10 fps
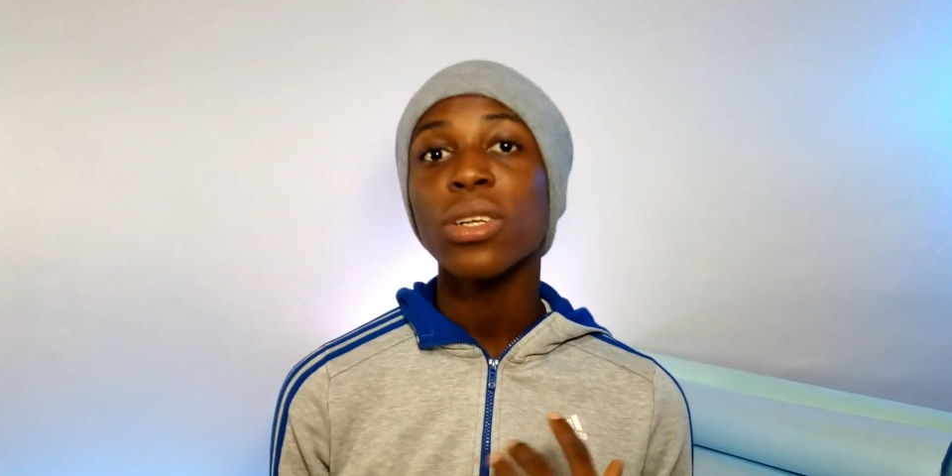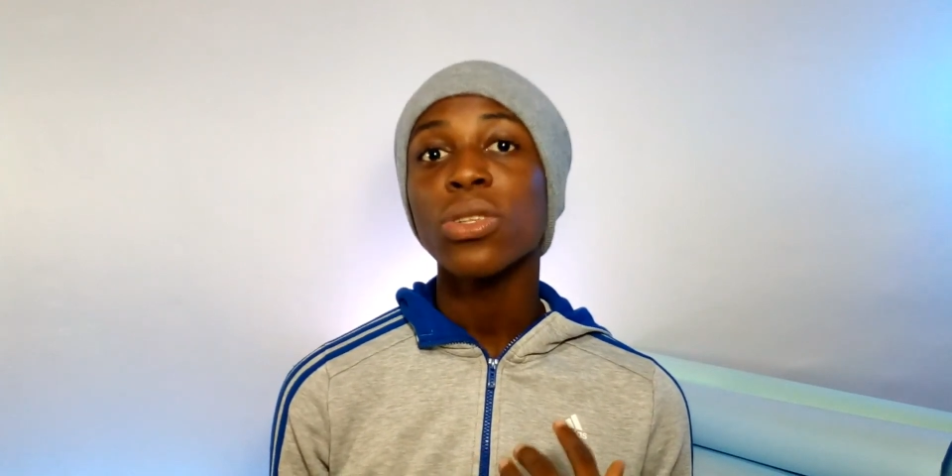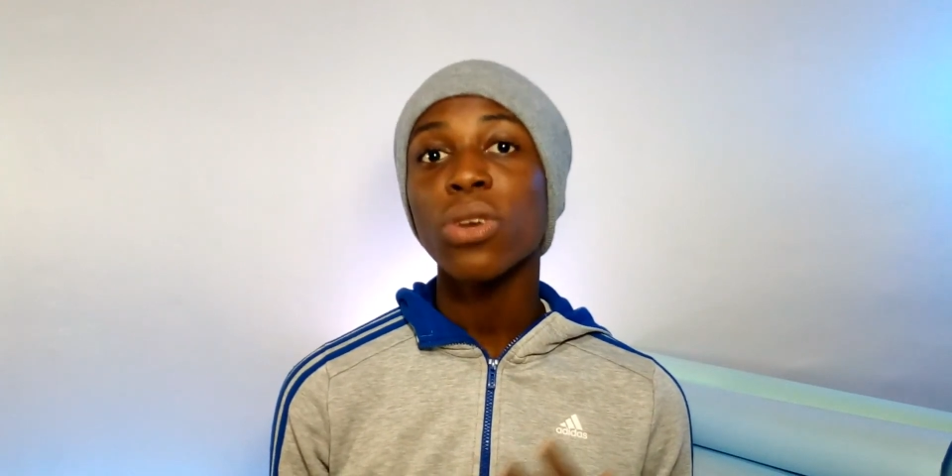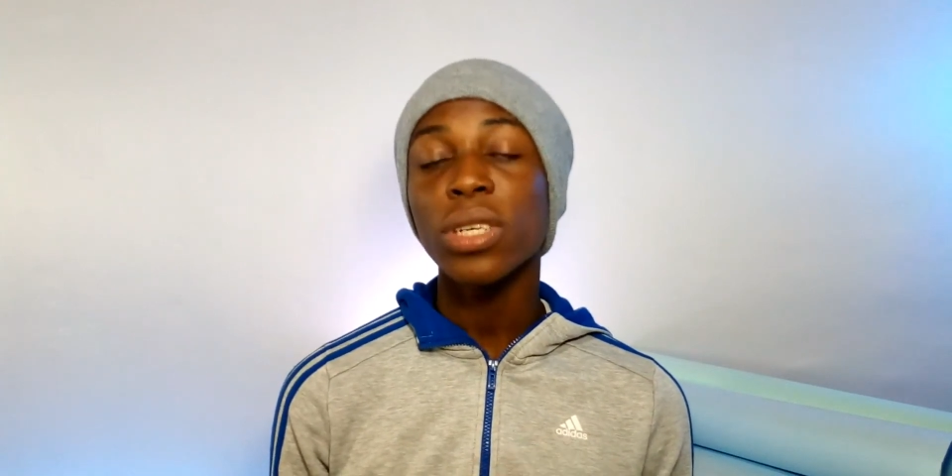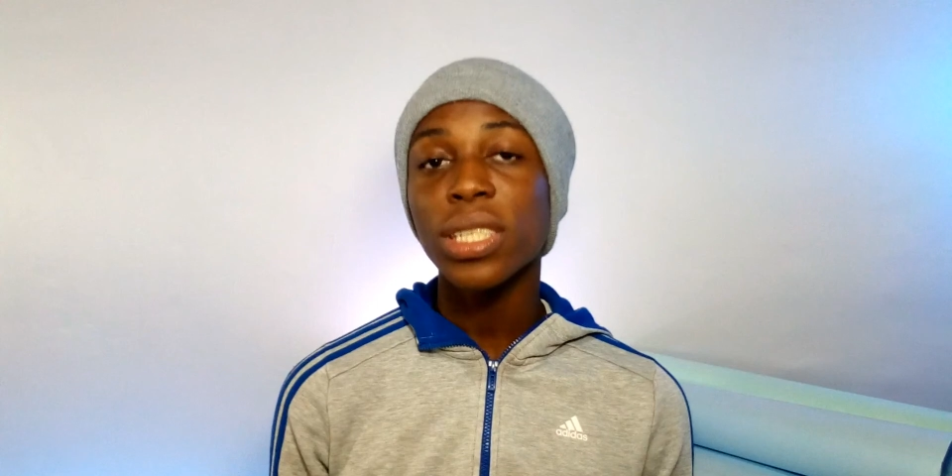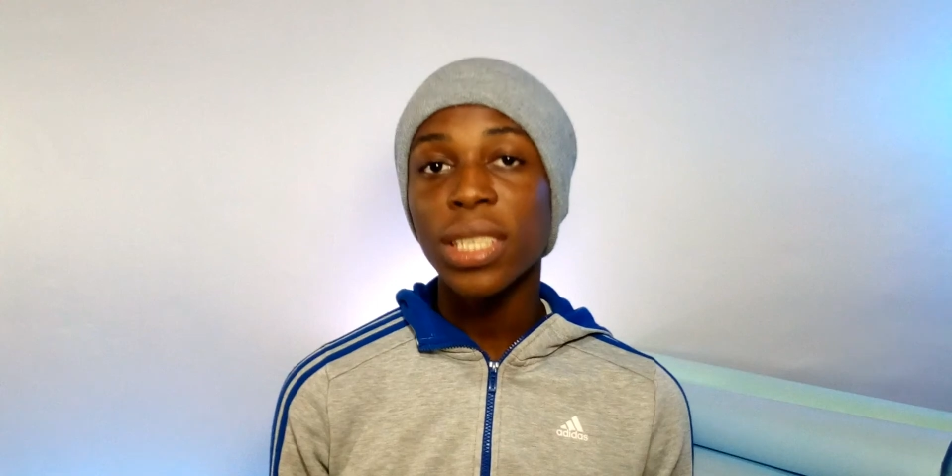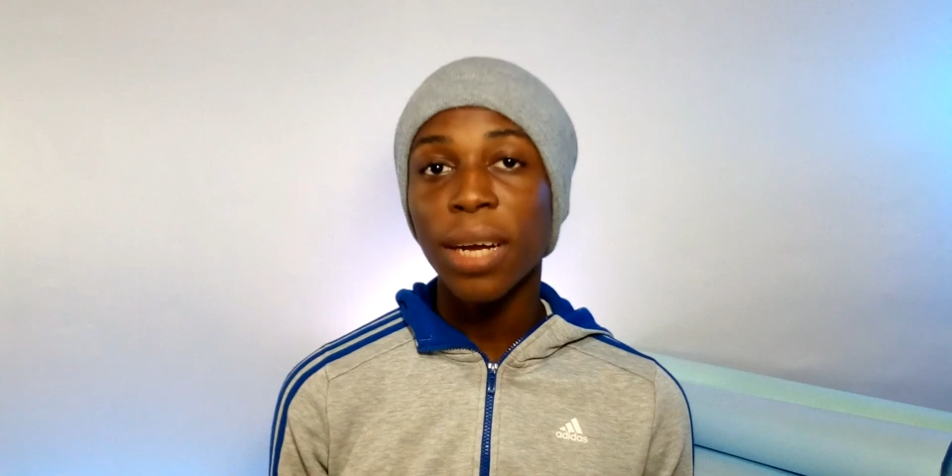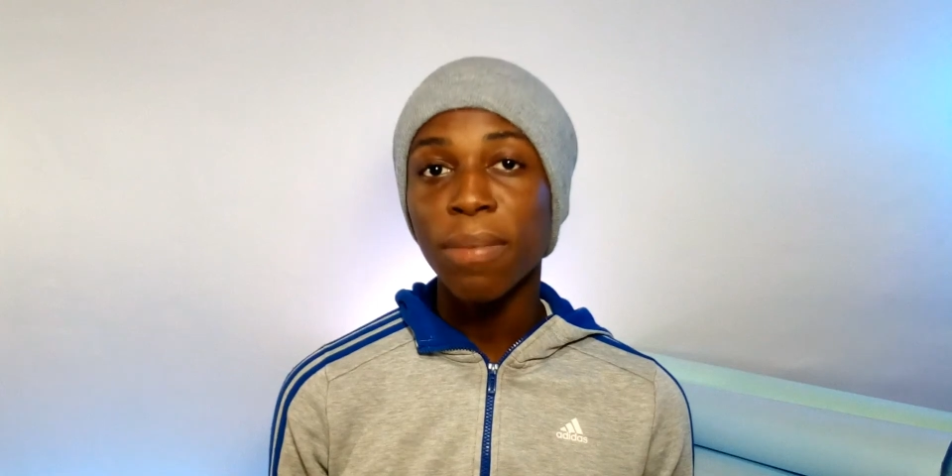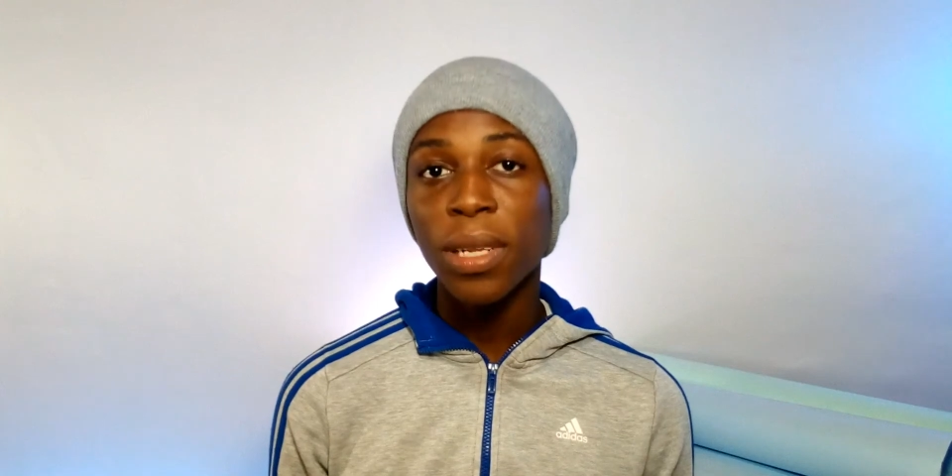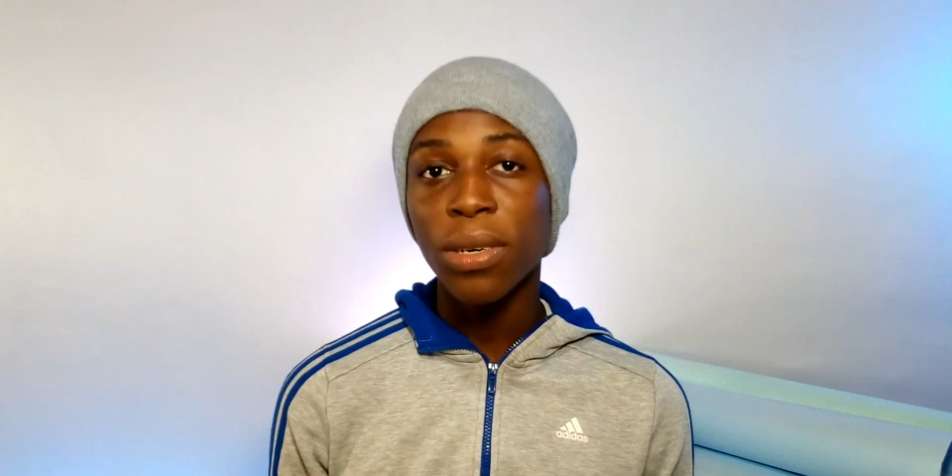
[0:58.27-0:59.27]
touch
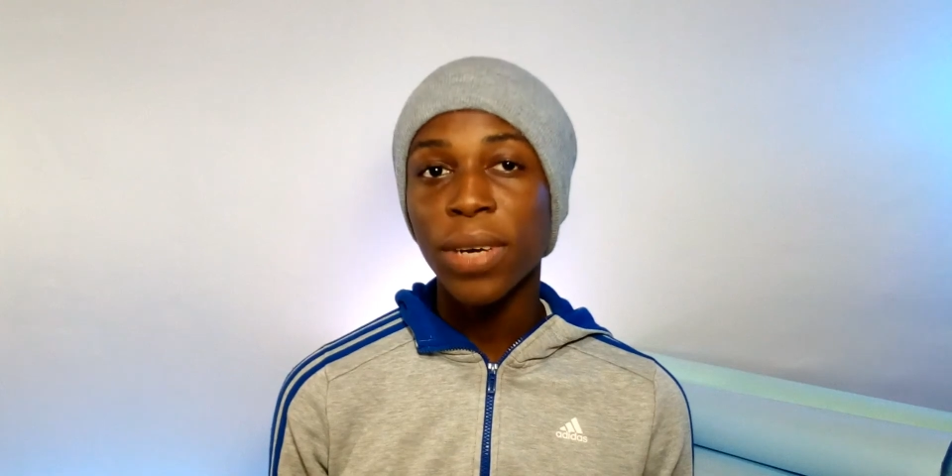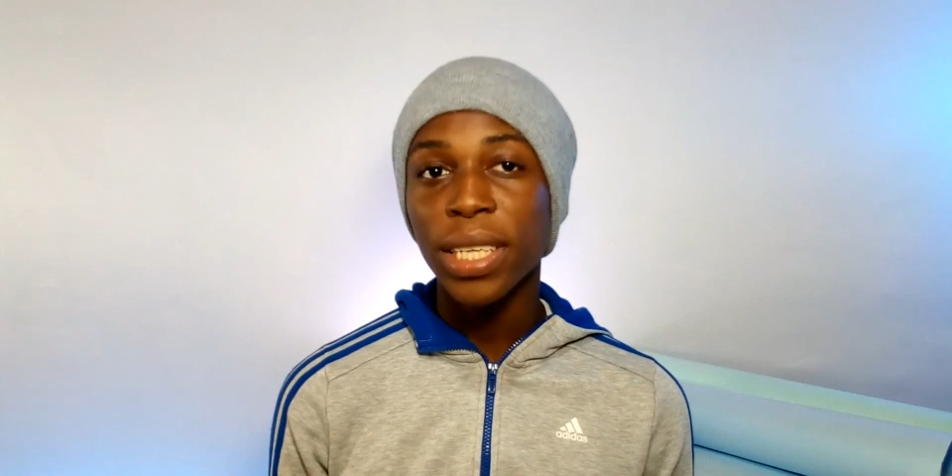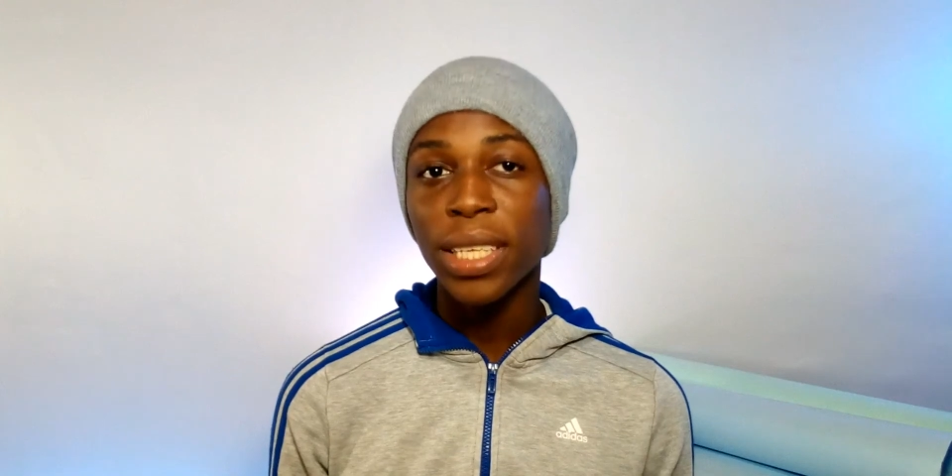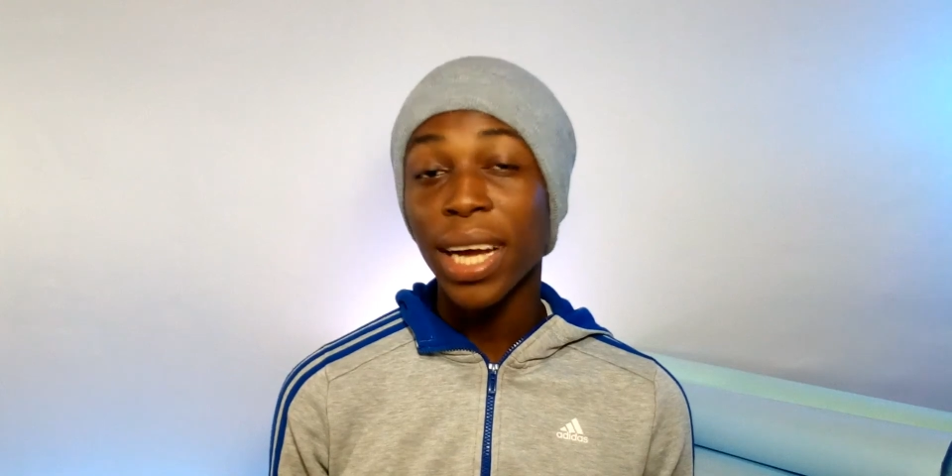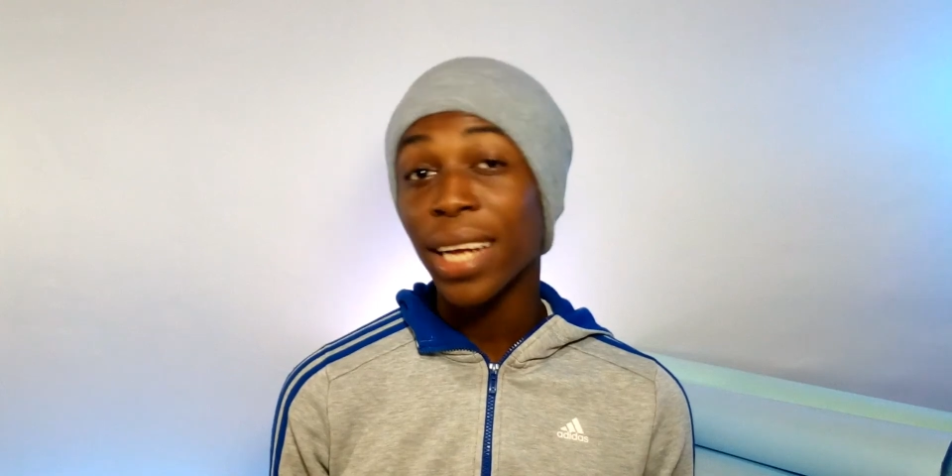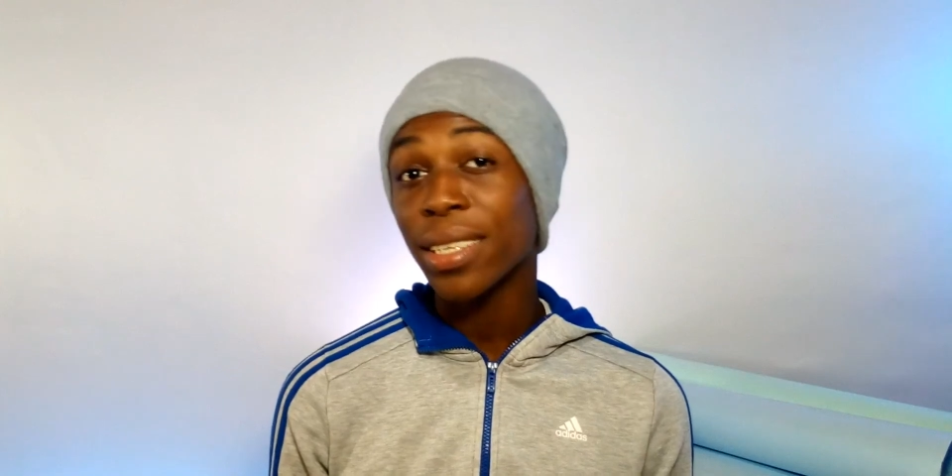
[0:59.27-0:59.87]
sampling rate, and